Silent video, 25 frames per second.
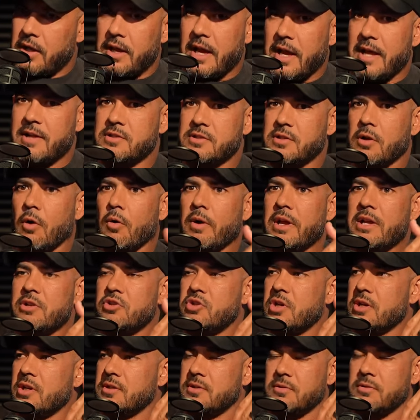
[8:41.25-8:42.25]
And so it
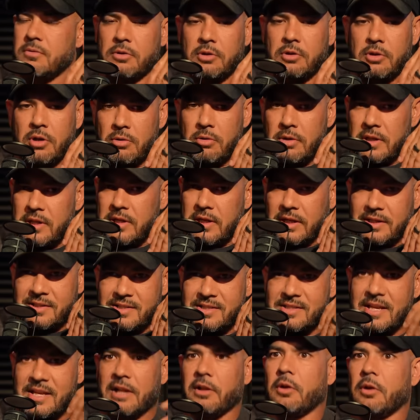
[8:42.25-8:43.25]
just it
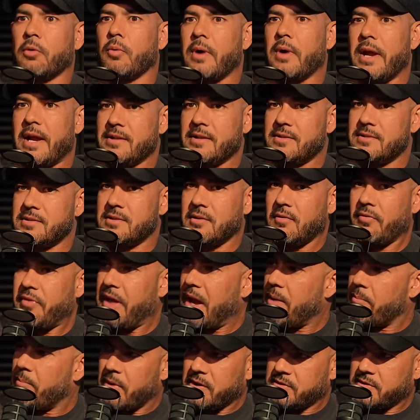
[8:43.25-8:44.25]
accelerates
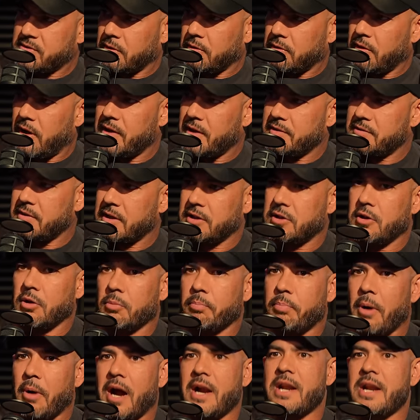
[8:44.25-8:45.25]
that muscle loss. Like
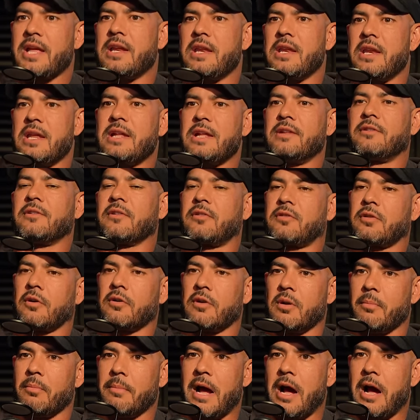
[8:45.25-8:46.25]
your body needs a
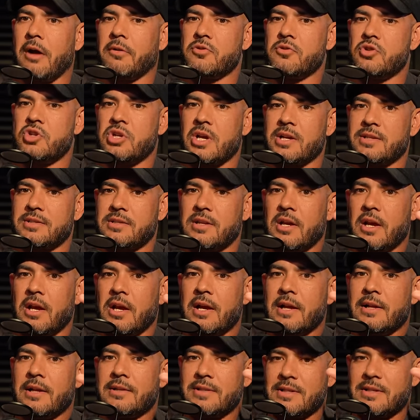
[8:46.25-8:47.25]
certain amount just
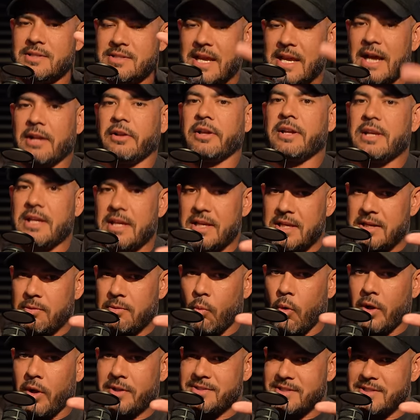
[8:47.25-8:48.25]
to tell it it
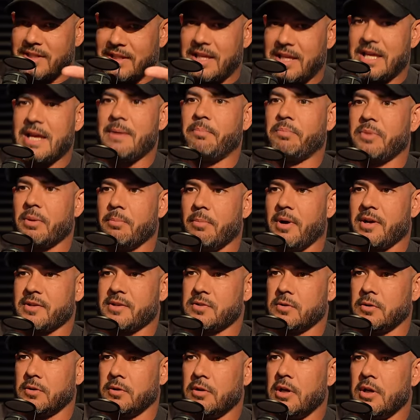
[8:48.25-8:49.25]
wants to keep the
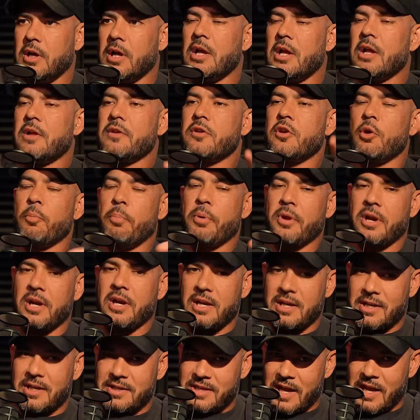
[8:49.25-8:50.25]
muscle. You put
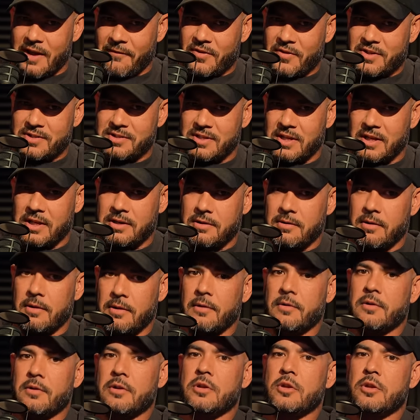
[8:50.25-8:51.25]
it in a deficit,
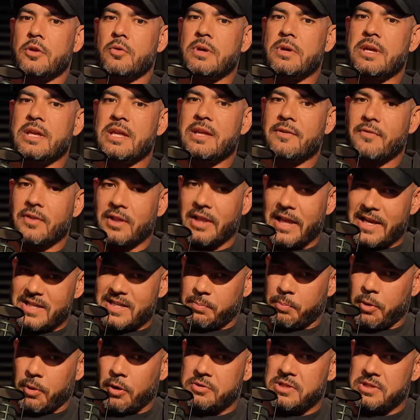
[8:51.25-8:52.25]
you eat even
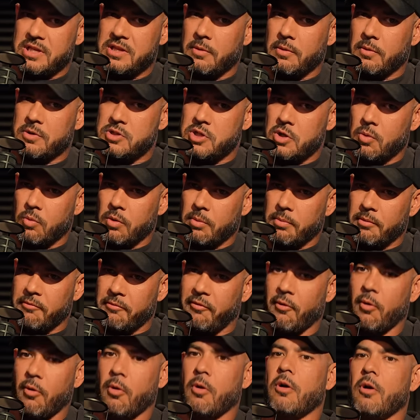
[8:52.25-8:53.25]
less protein than what you were
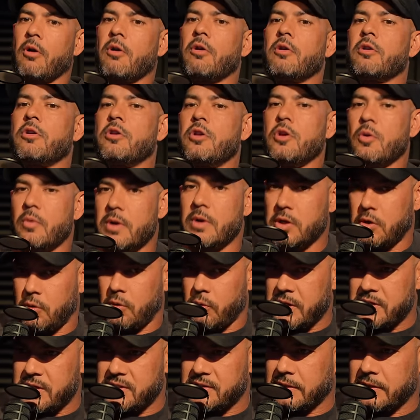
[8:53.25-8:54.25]
before, you
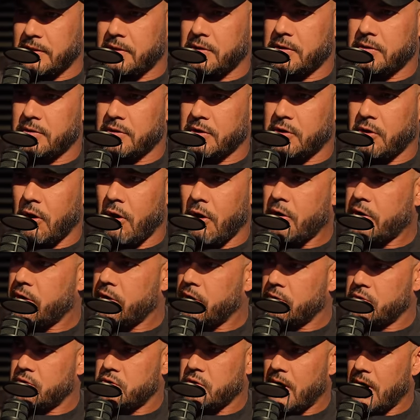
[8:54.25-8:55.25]
increase the, the
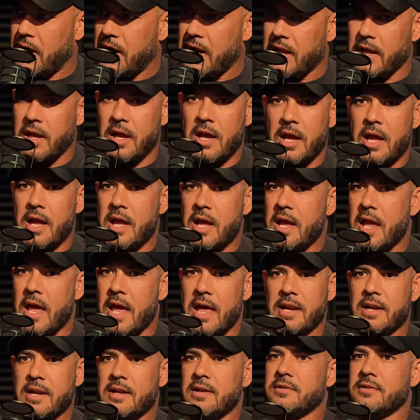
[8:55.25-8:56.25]
cardio training,
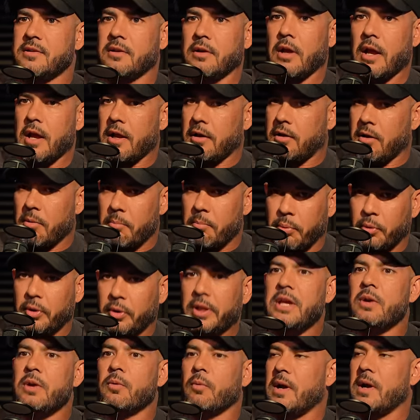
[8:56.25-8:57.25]
and it is a, a
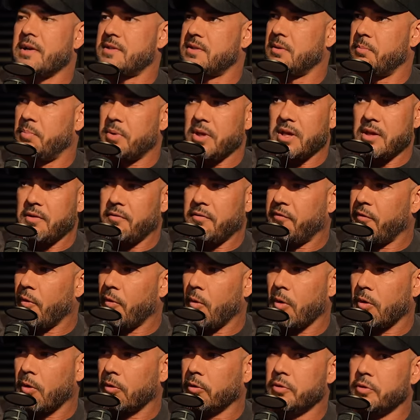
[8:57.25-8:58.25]
complete recipe
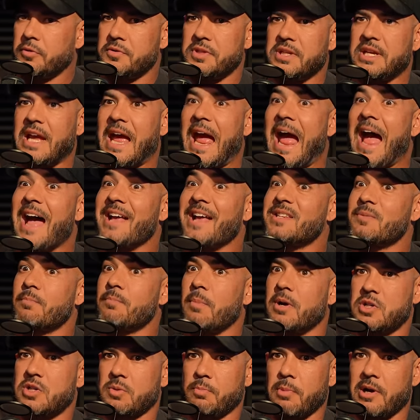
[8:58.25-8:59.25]
for losing as
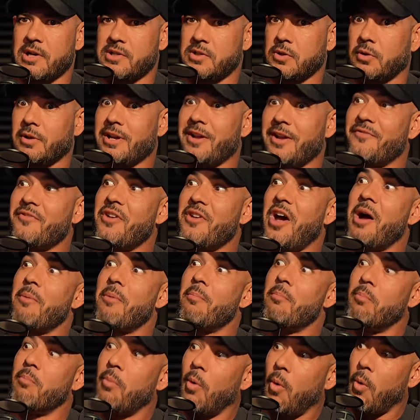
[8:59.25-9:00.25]
much muscle, if
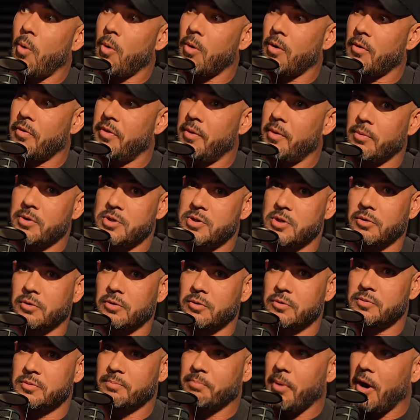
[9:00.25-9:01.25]
not more, than what you
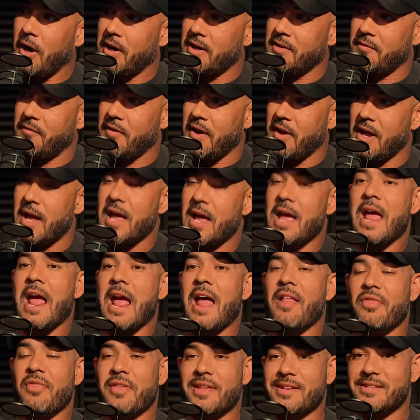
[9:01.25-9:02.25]
lose body fat.
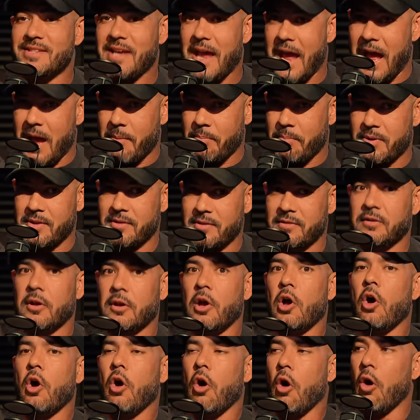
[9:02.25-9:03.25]
And this happens
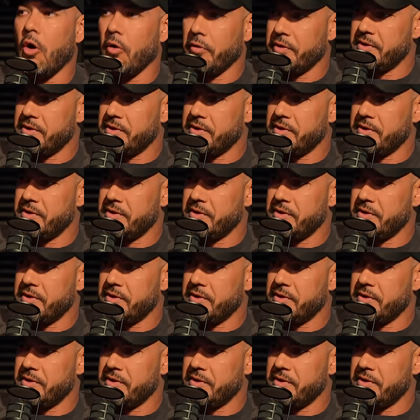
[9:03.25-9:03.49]
all